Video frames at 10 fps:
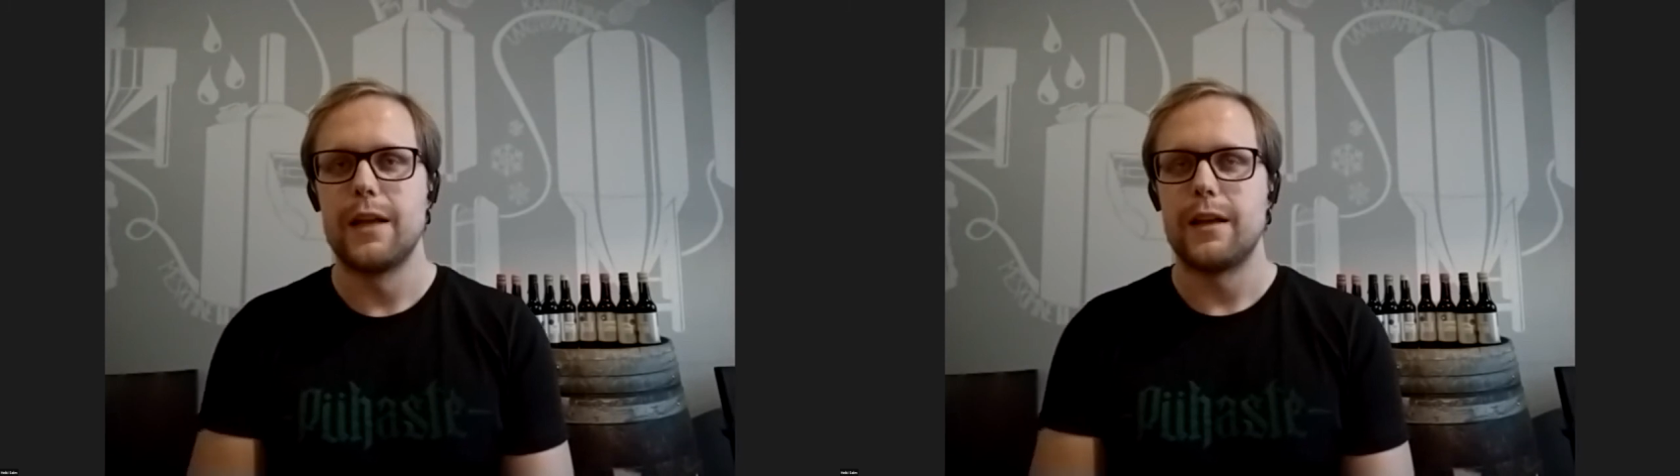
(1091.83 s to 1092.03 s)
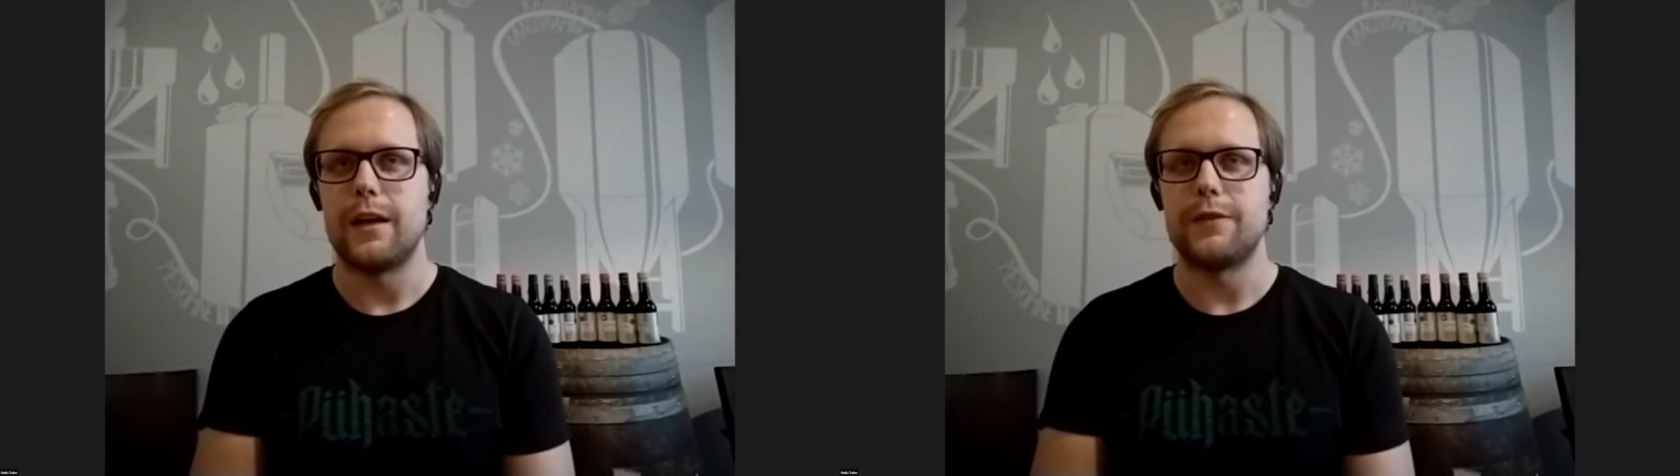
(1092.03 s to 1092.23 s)

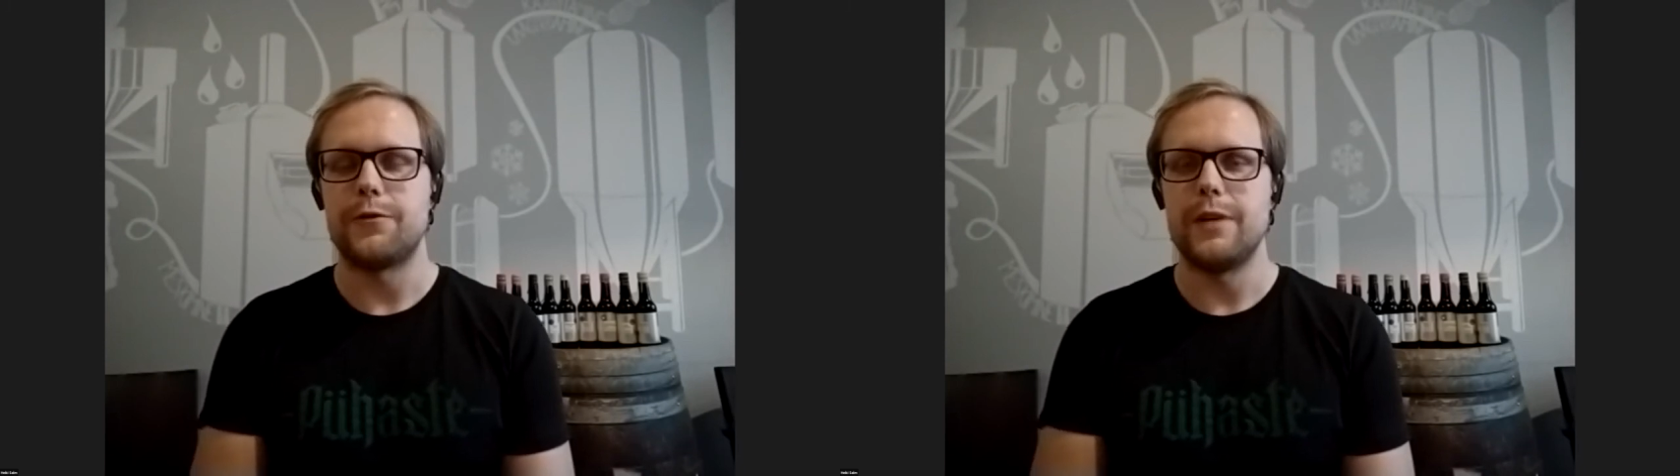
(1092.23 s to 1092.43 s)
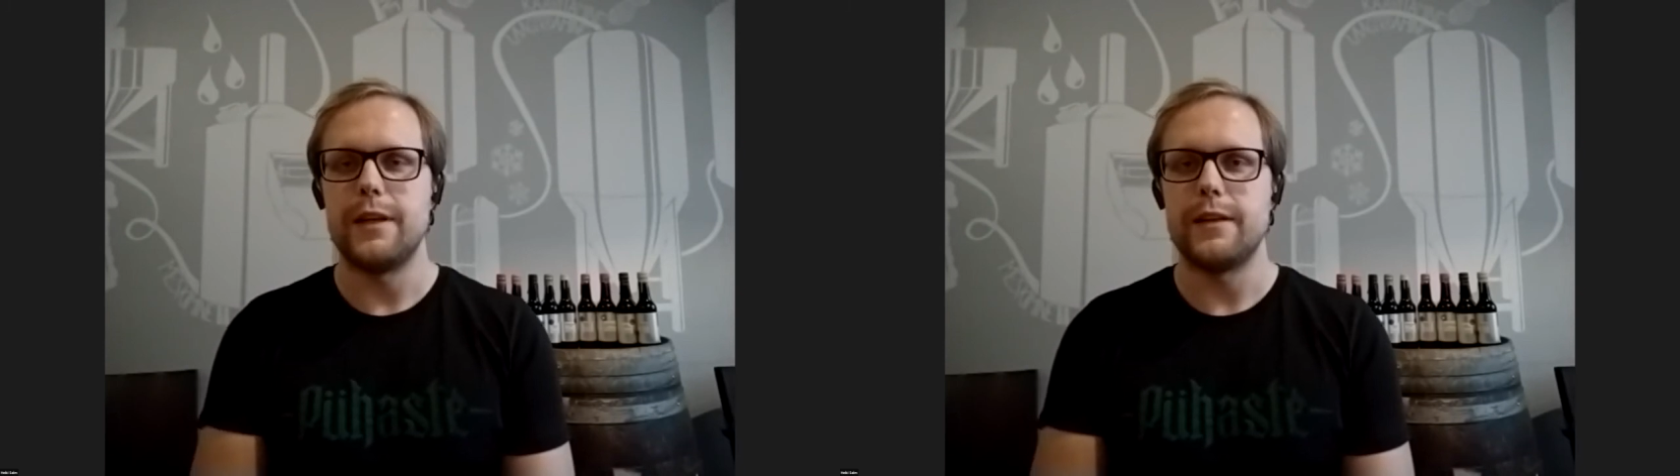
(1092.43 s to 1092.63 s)
and
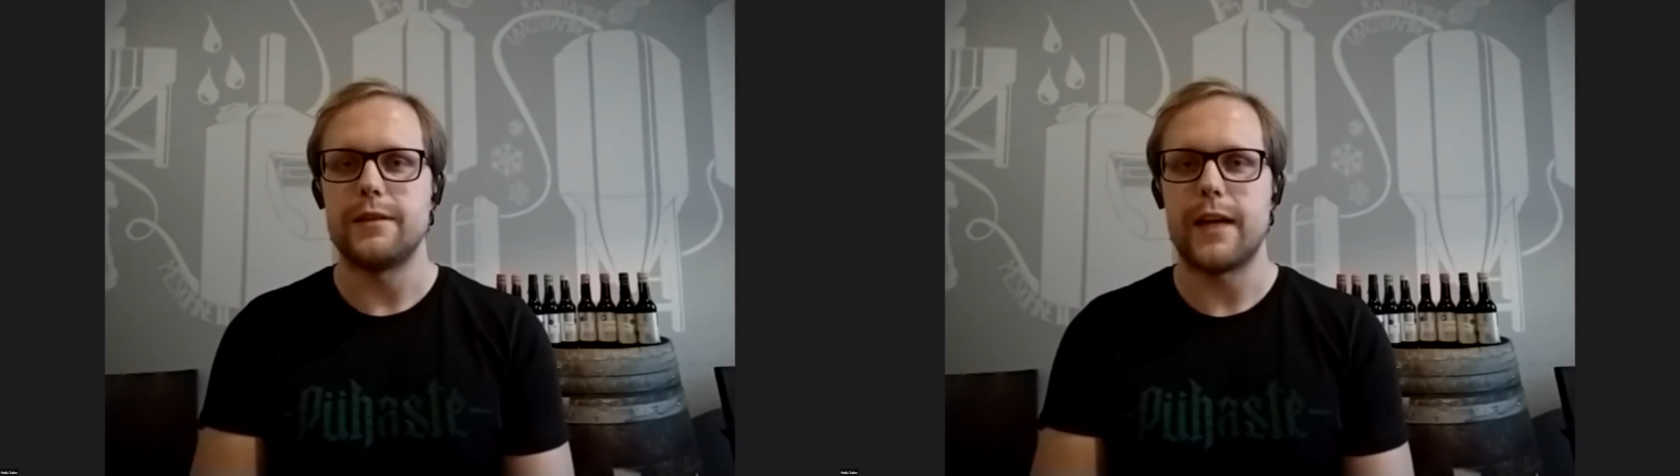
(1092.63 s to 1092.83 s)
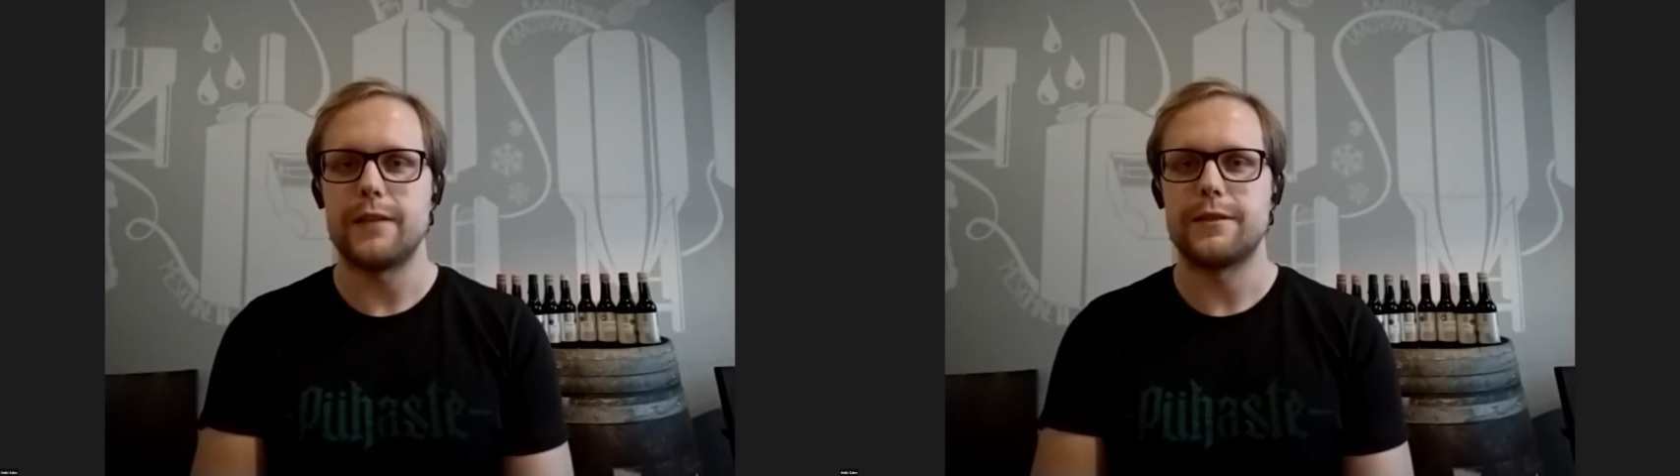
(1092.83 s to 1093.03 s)
really
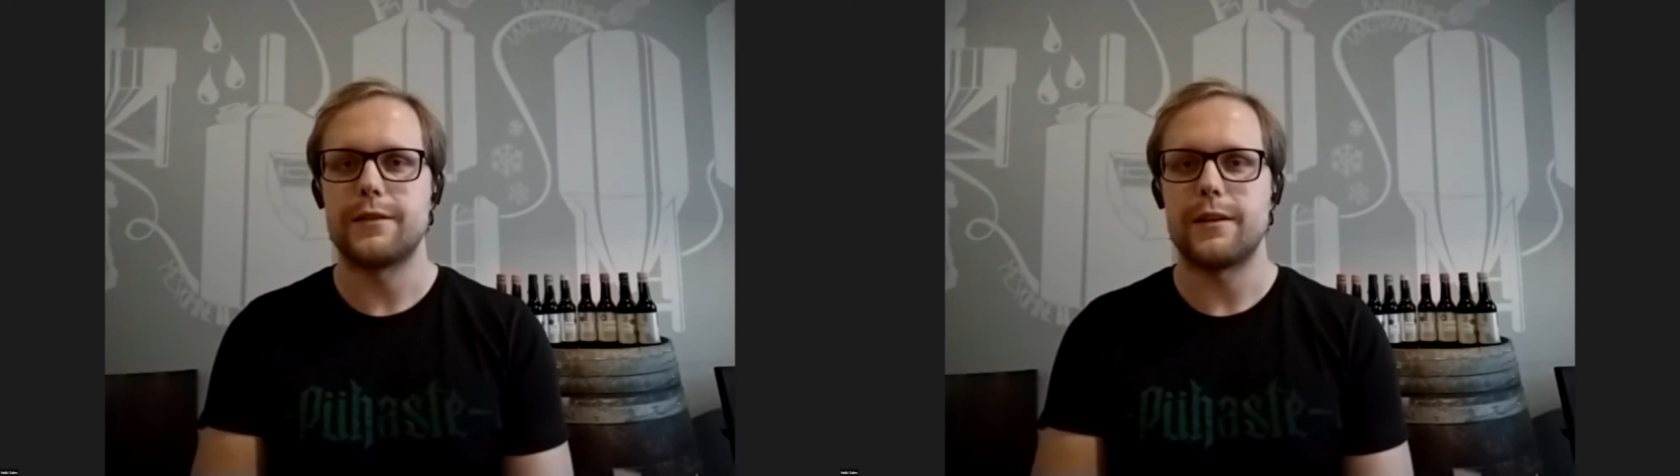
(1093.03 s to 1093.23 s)
enhanced